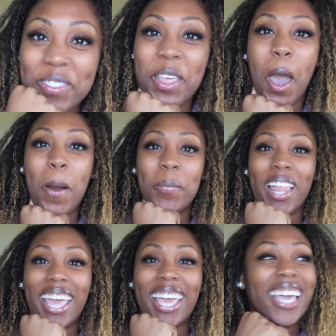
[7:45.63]
now I'm
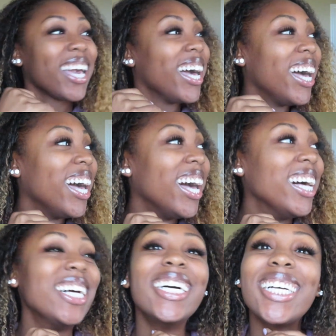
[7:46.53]
like,
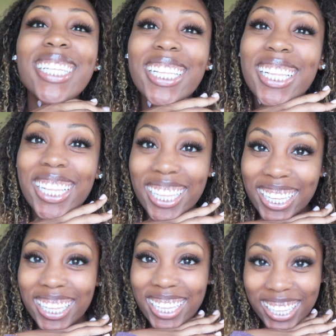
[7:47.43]

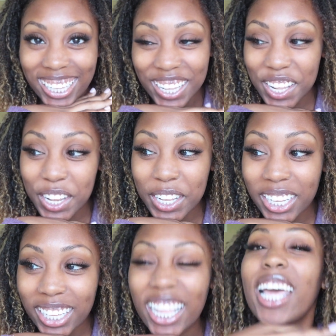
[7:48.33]

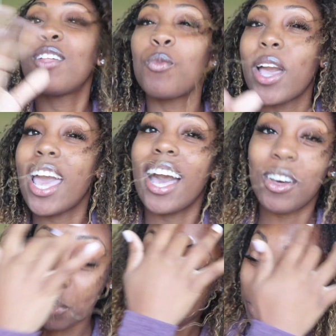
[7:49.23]
uh, that went,
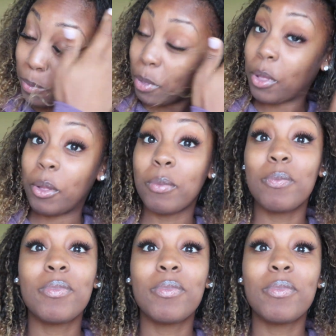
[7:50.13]
oof, no,